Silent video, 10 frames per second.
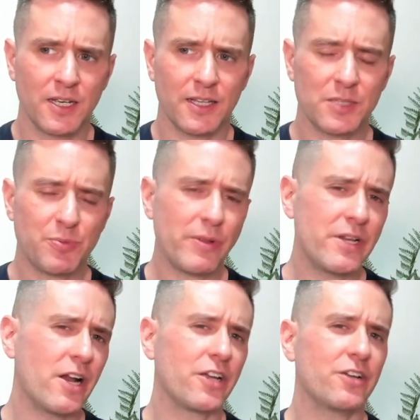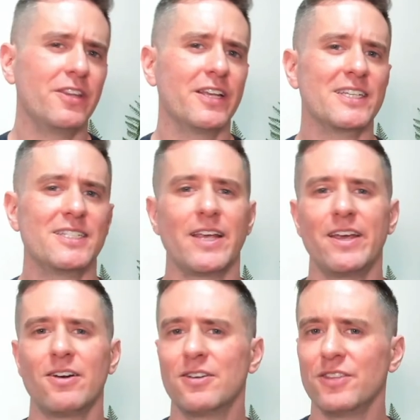That's probably not a good thing to
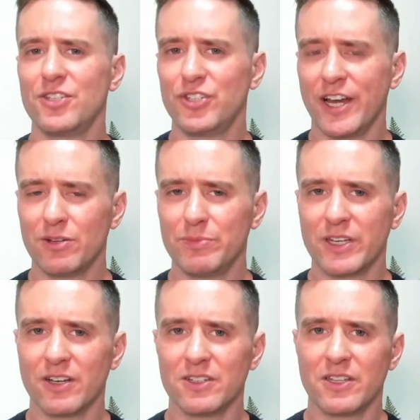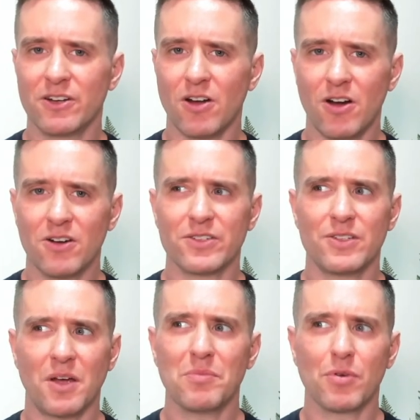say on this channel, because there are
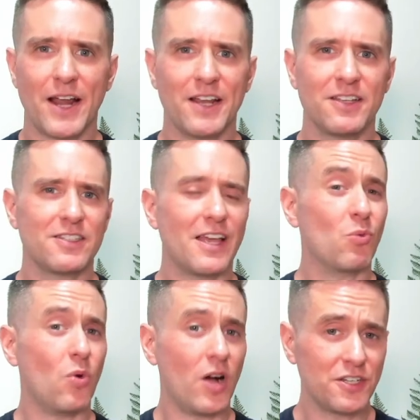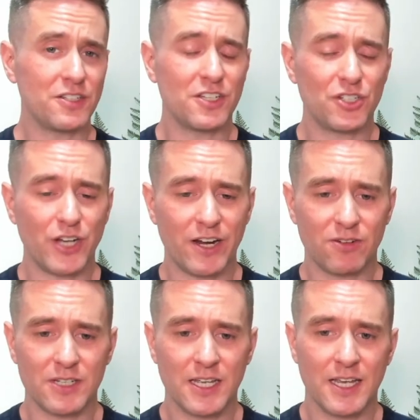some brands that watch this
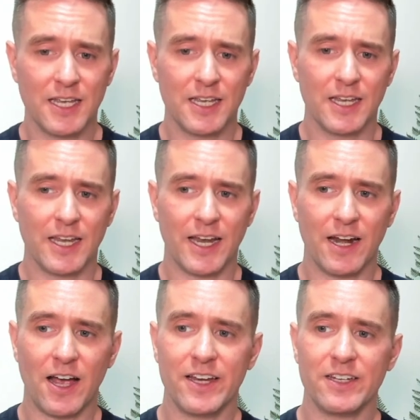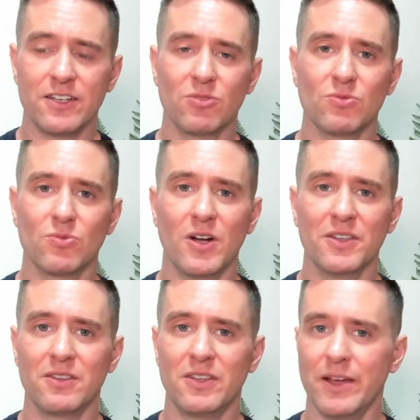channel, and I don't
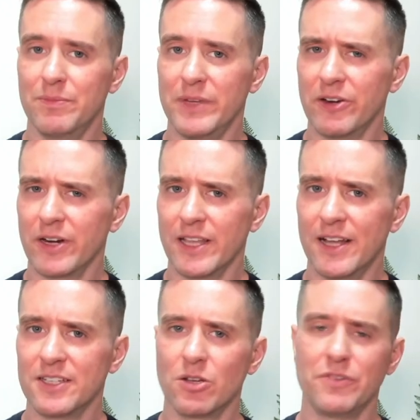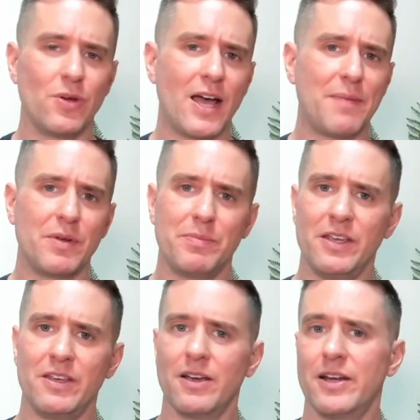want them hearing that. So if you happen to
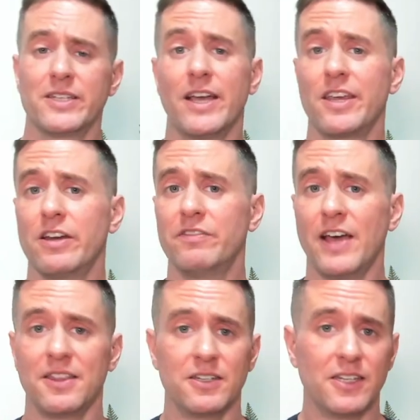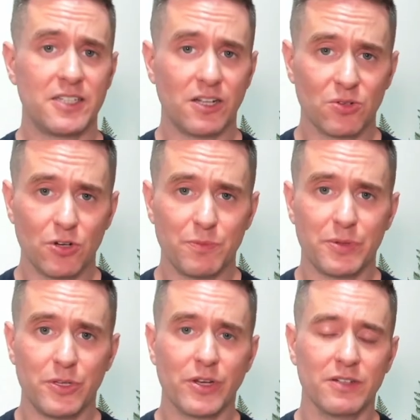be an executive at the Distel
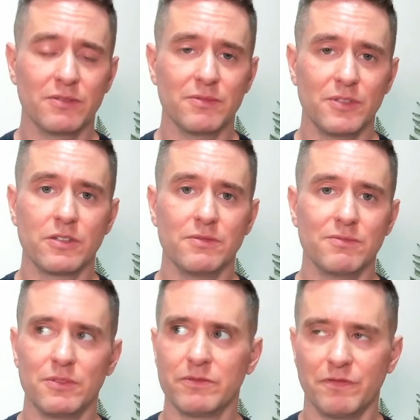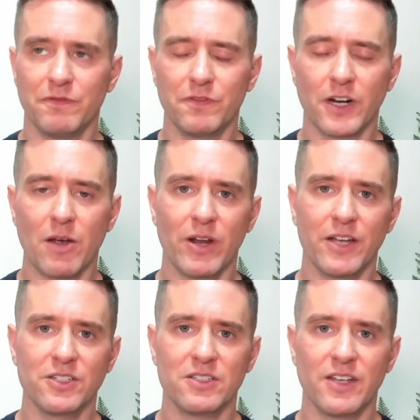Group, you can forget what
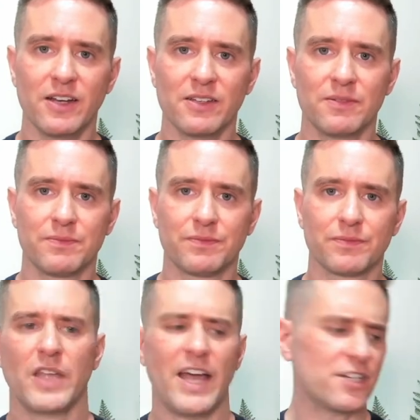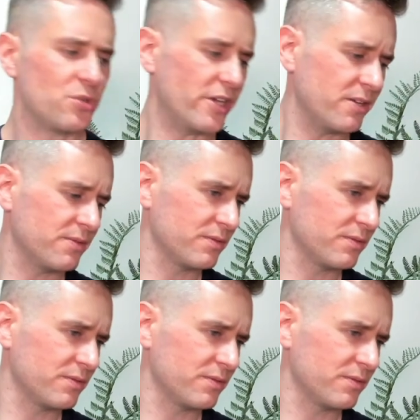I just said. Actually,